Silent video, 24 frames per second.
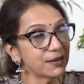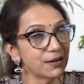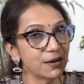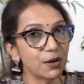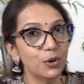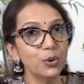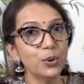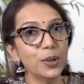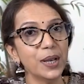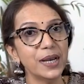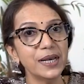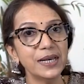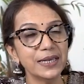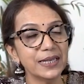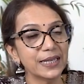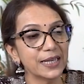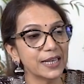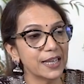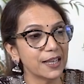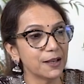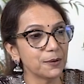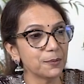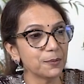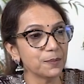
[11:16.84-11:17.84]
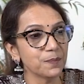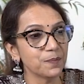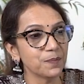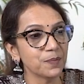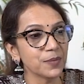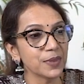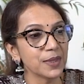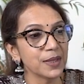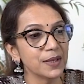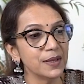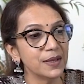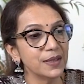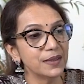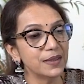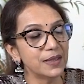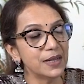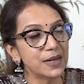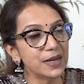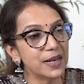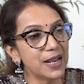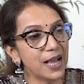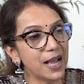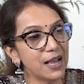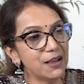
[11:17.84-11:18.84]
Look at it again. The
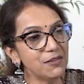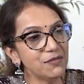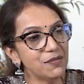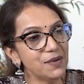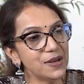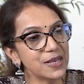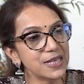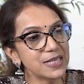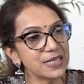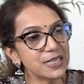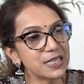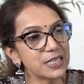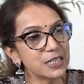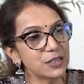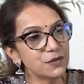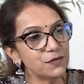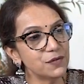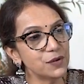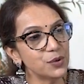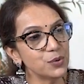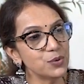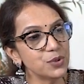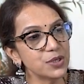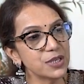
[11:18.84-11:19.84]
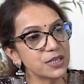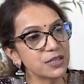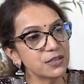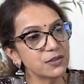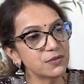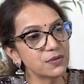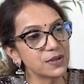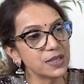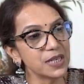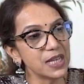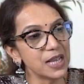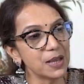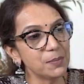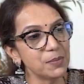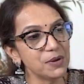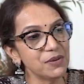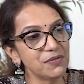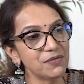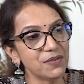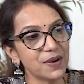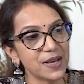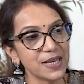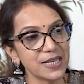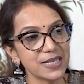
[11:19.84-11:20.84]
diaphysis fuses with the
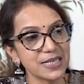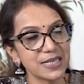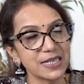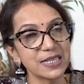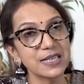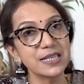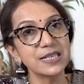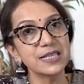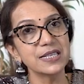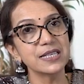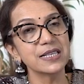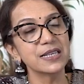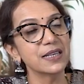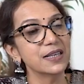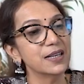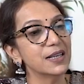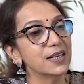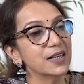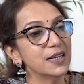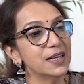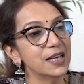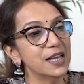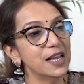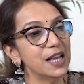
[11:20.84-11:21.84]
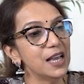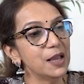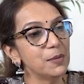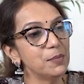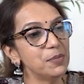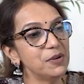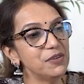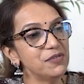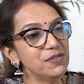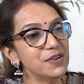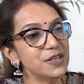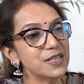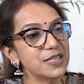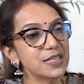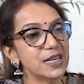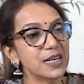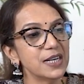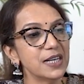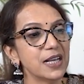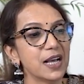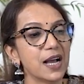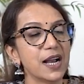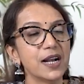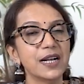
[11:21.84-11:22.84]
epiphysis.
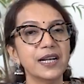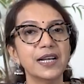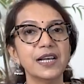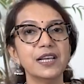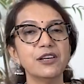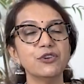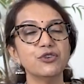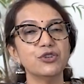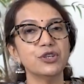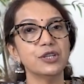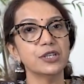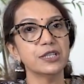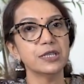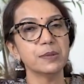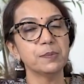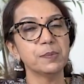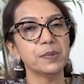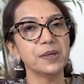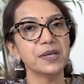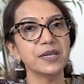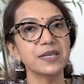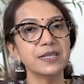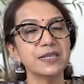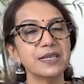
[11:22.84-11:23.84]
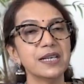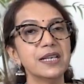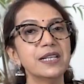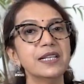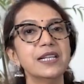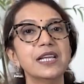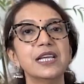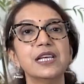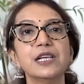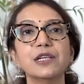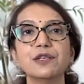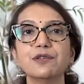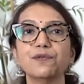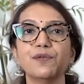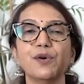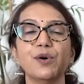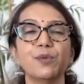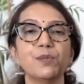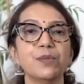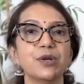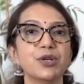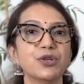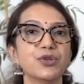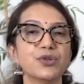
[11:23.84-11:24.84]
Epiphyseal cartilage disappears and there is
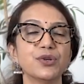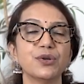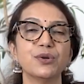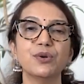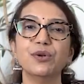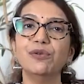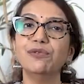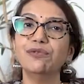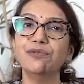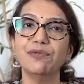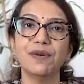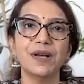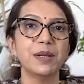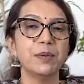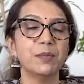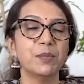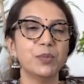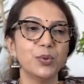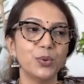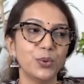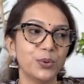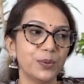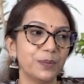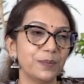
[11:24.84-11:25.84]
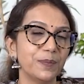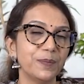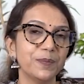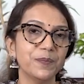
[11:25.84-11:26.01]
formation of one bone.